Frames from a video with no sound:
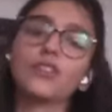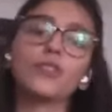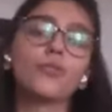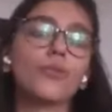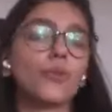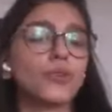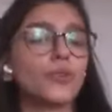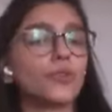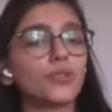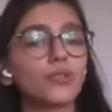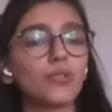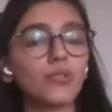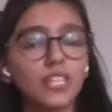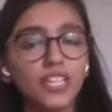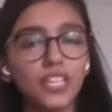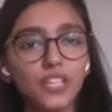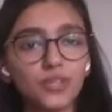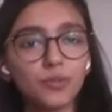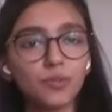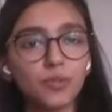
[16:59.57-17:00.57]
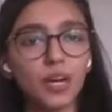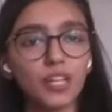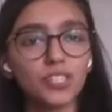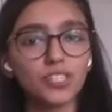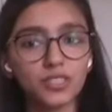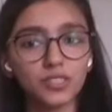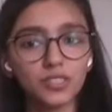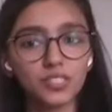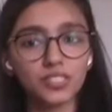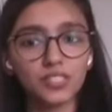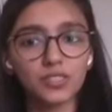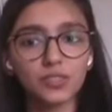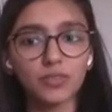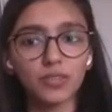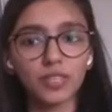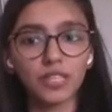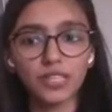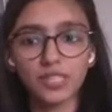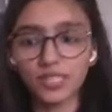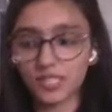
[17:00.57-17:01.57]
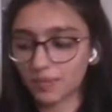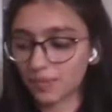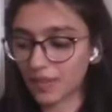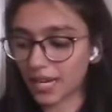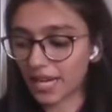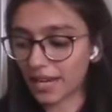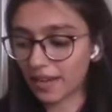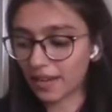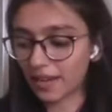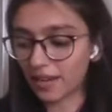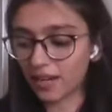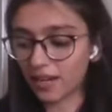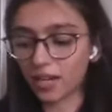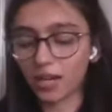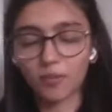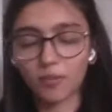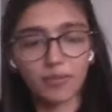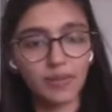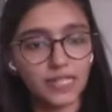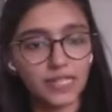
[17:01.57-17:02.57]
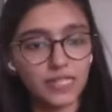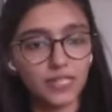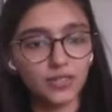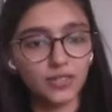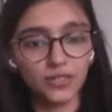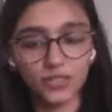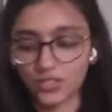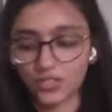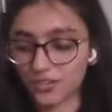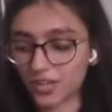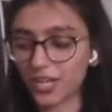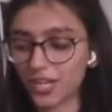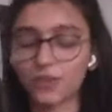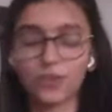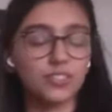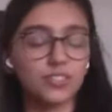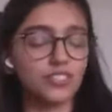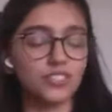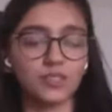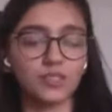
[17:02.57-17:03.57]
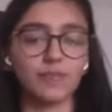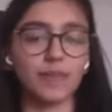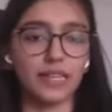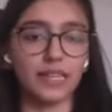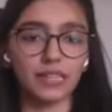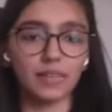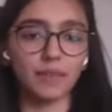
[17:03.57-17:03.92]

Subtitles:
No, you don't need to puncture these cookies while placing on the tray. You can just bake